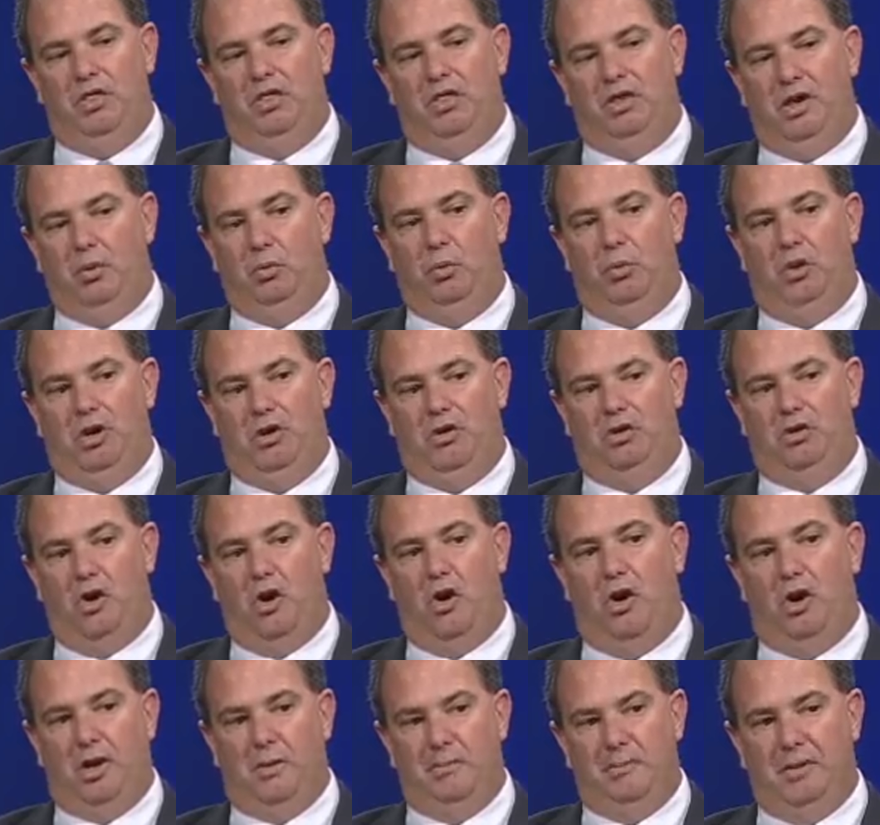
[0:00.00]
we think we can
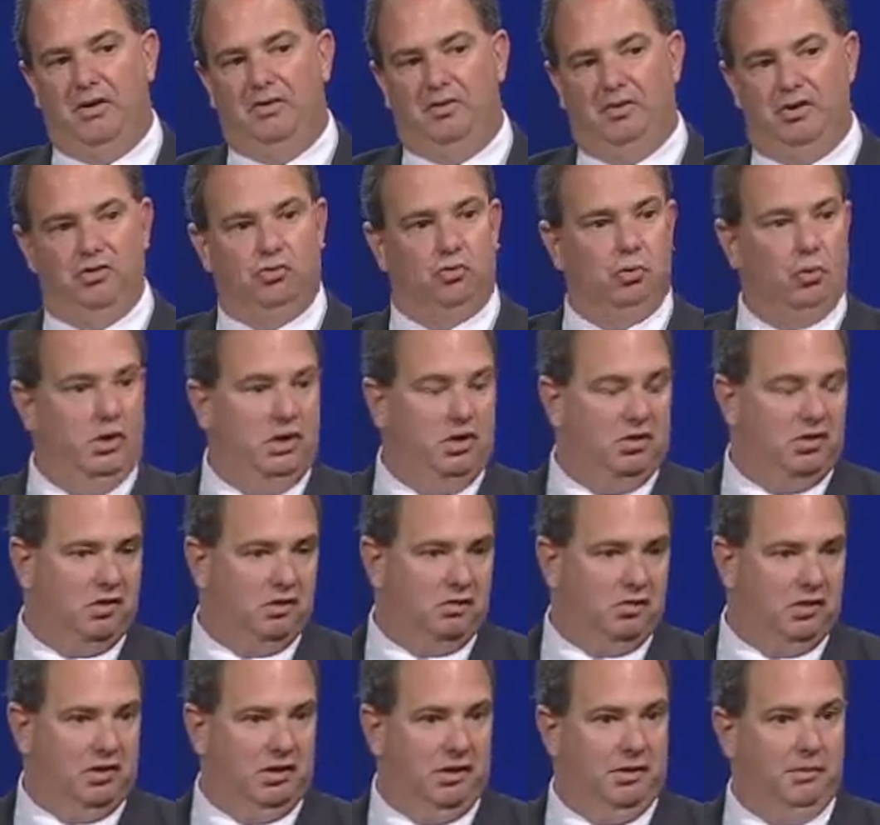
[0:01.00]
talk about this
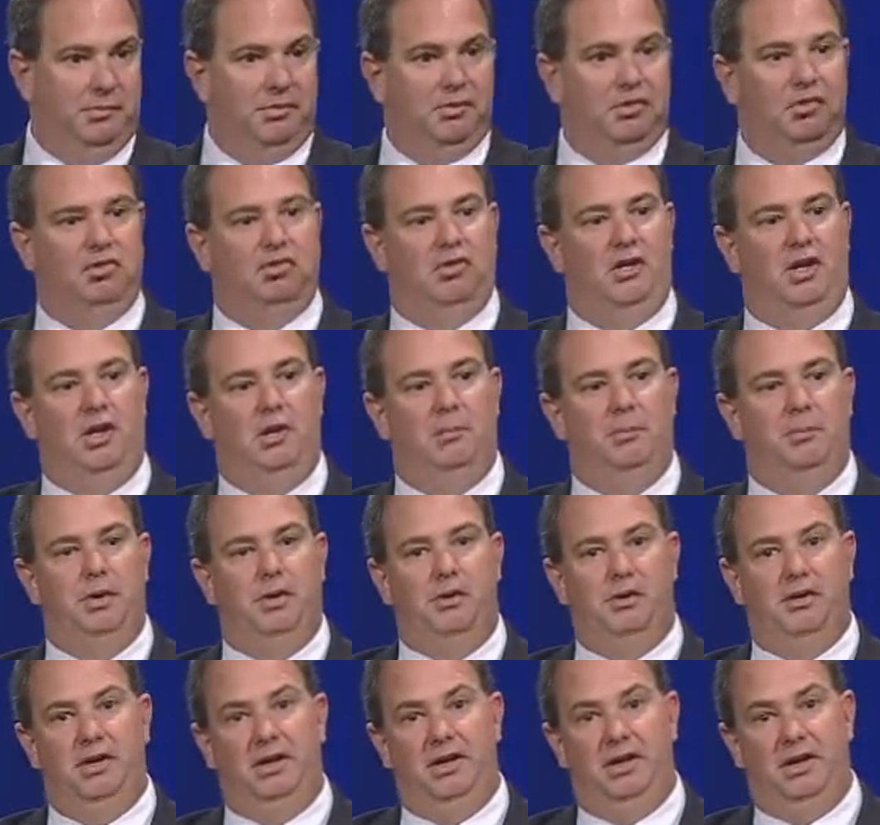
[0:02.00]
regionally. I mean,
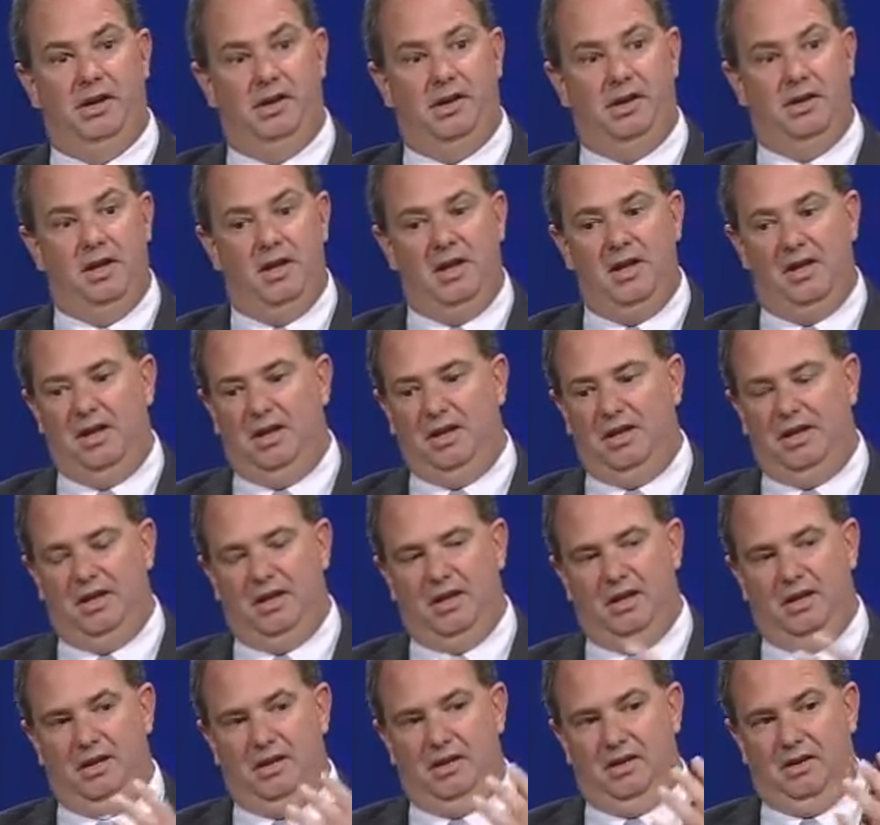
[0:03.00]
sustainability
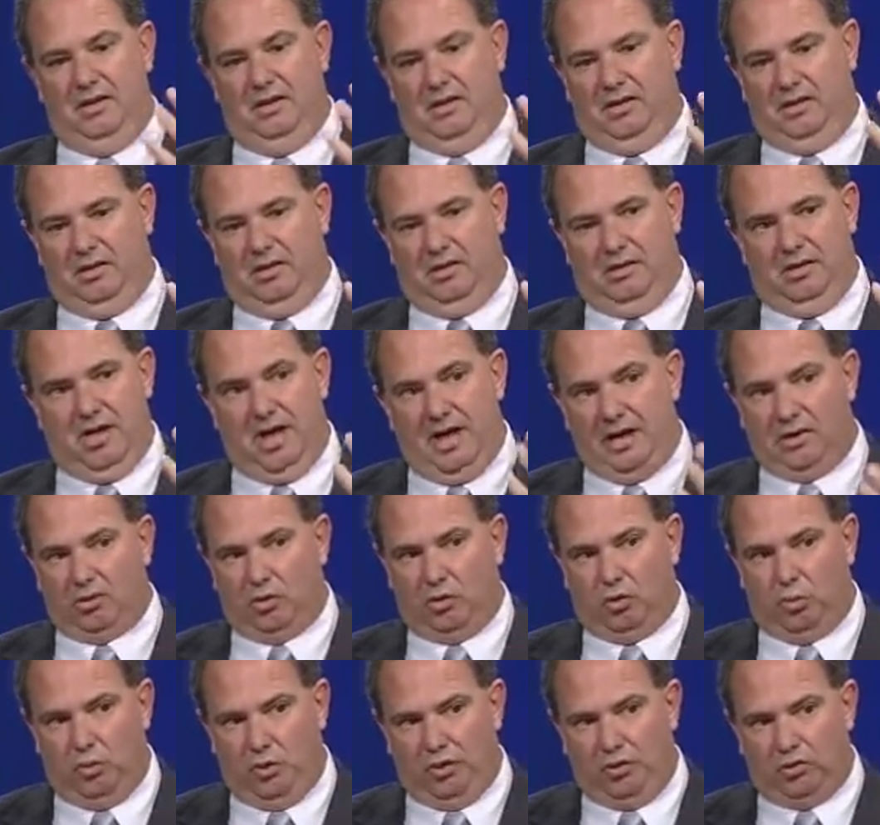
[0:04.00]
in the
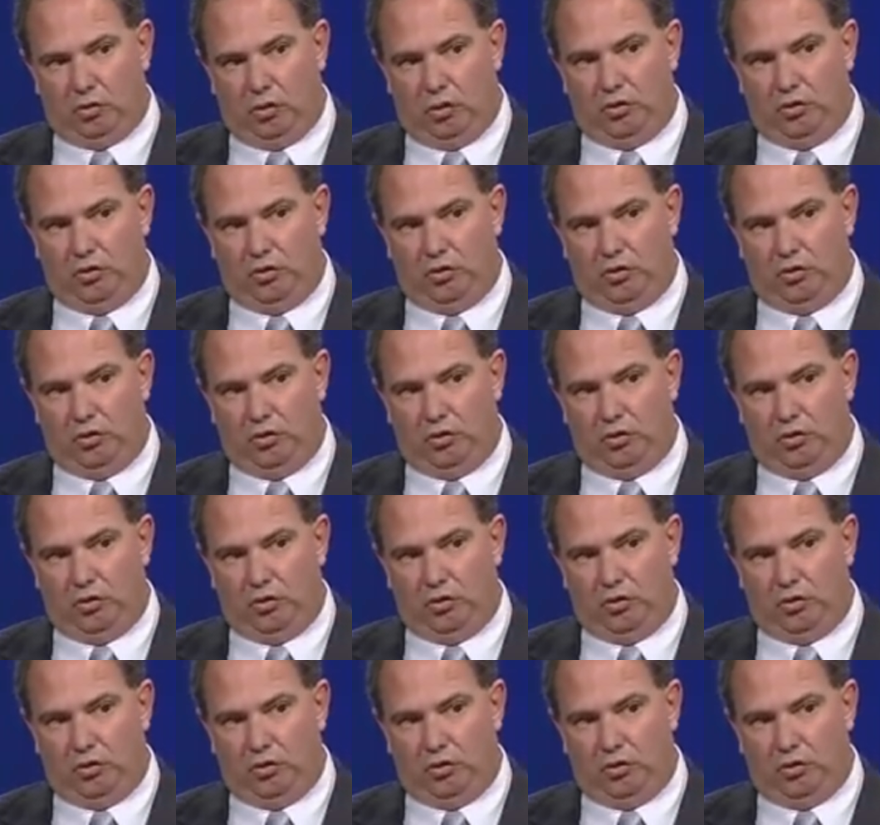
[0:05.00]
natural